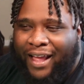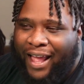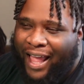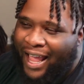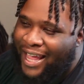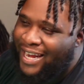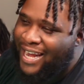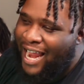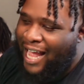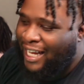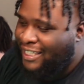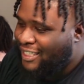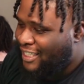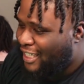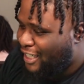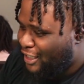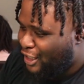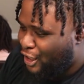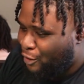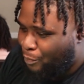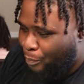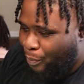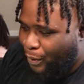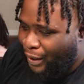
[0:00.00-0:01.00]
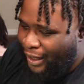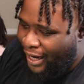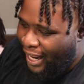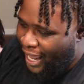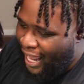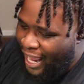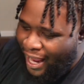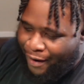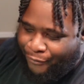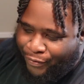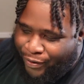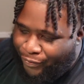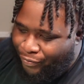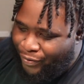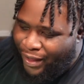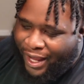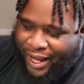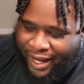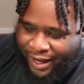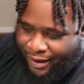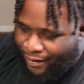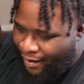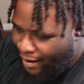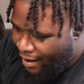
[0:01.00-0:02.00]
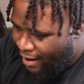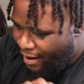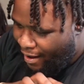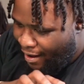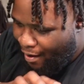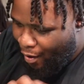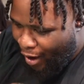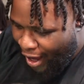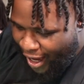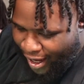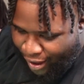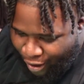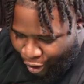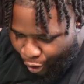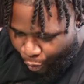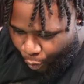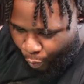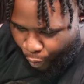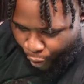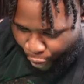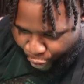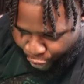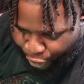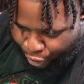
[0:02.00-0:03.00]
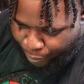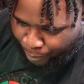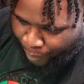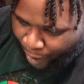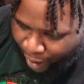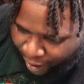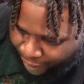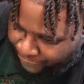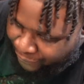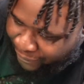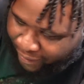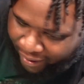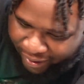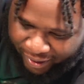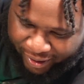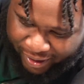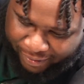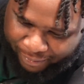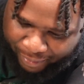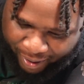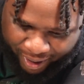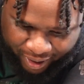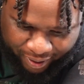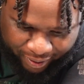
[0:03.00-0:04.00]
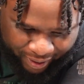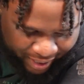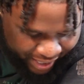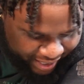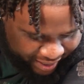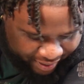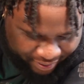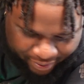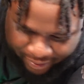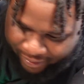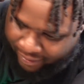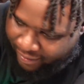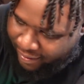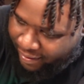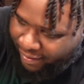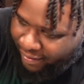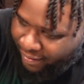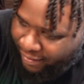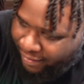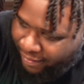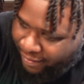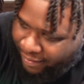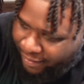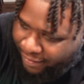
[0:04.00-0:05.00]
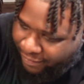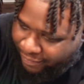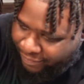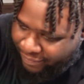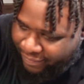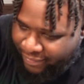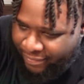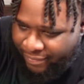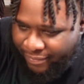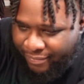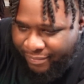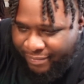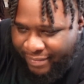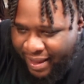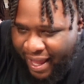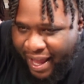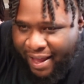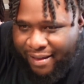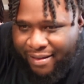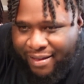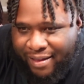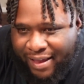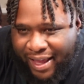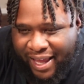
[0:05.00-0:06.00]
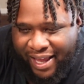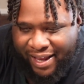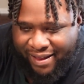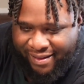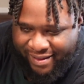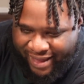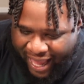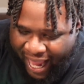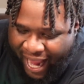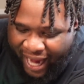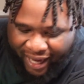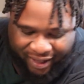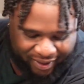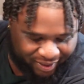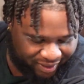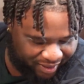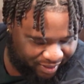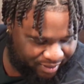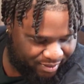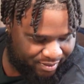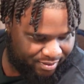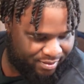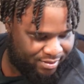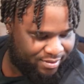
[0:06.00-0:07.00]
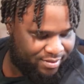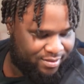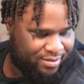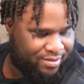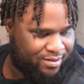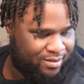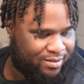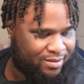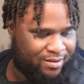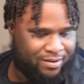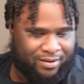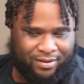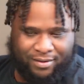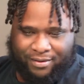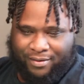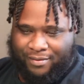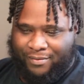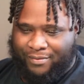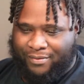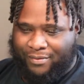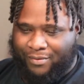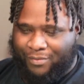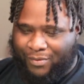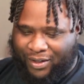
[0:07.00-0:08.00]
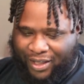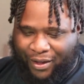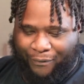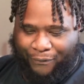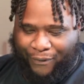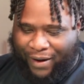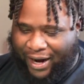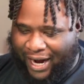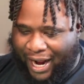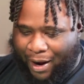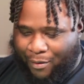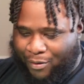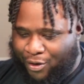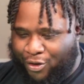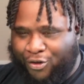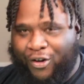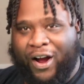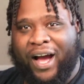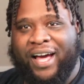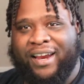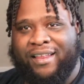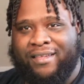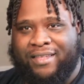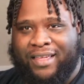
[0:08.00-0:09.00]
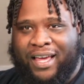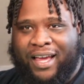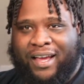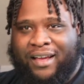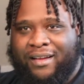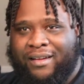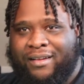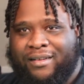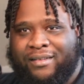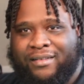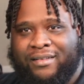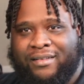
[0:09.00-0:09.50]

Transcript: And that shit just put everything in the words perfectly, bro. Like, that's exactly what the fuck I was trying to say.